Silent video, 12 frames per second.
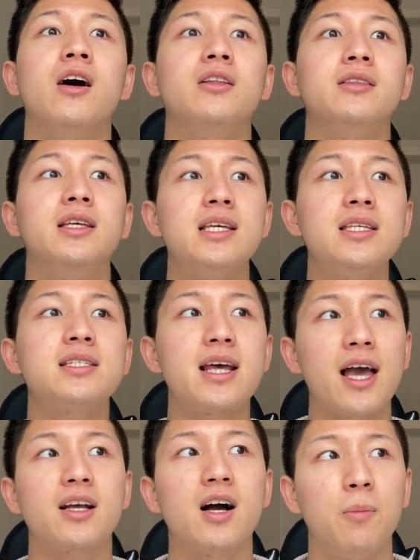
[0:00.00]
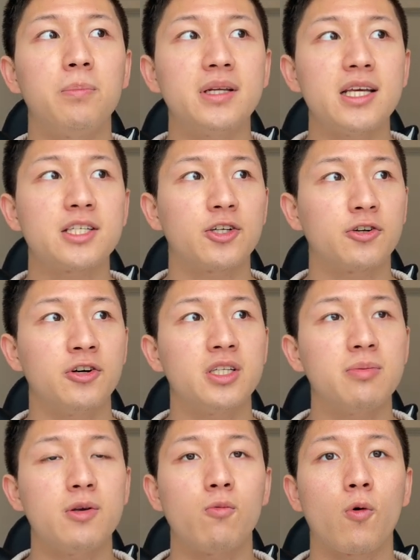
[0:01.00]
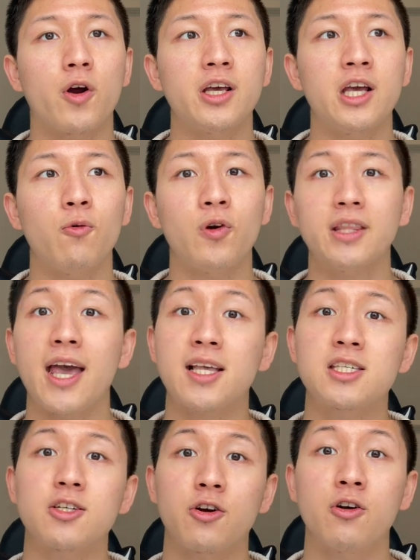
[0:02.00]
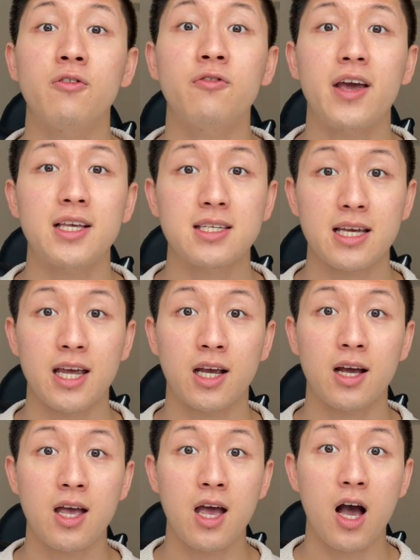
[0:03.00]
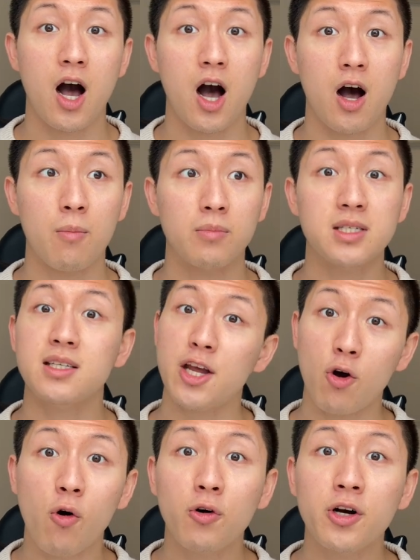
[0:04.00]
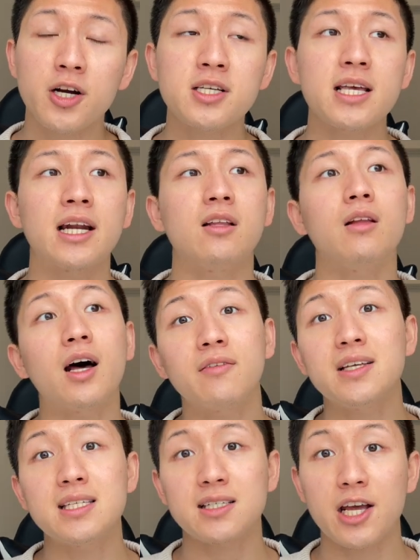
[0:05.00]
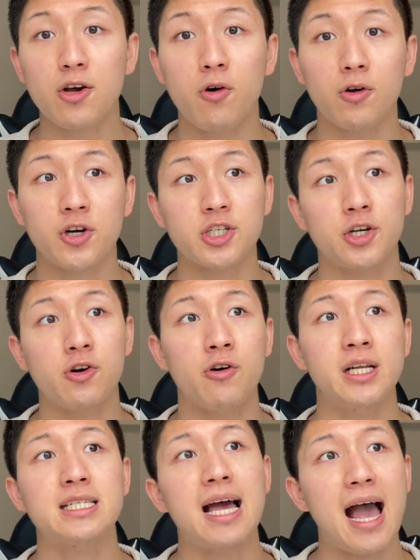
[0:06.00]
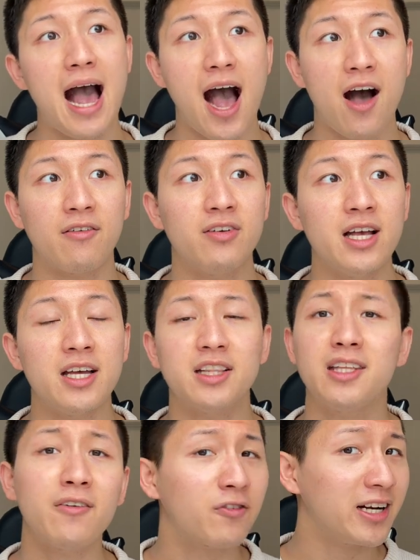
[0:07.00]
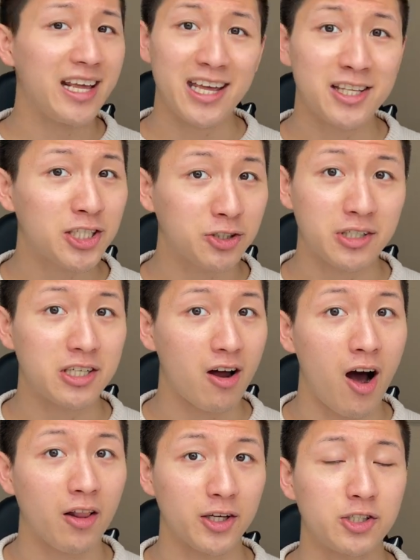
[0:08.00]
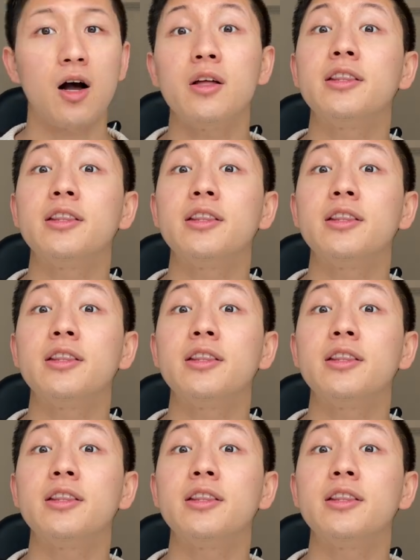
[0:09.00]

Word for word: these tech companies are going to be working with external facing um, stakeholders, and a lot of these stakeholders are going to have different industry knowledge. Right?